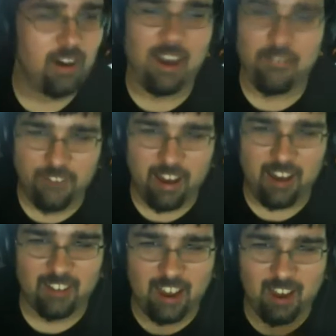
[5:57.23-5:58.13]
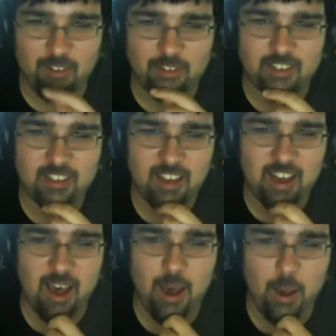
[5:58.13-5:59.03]
I found out
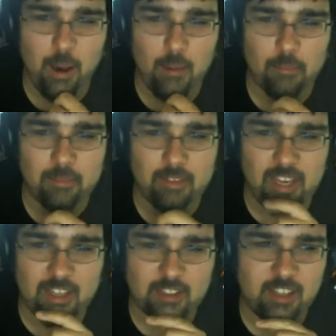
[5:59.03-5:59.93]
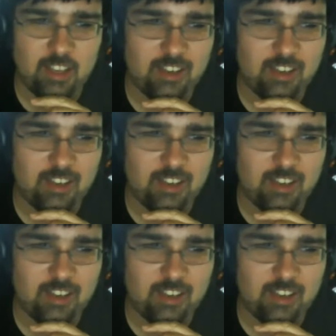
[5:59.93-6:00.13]
Dance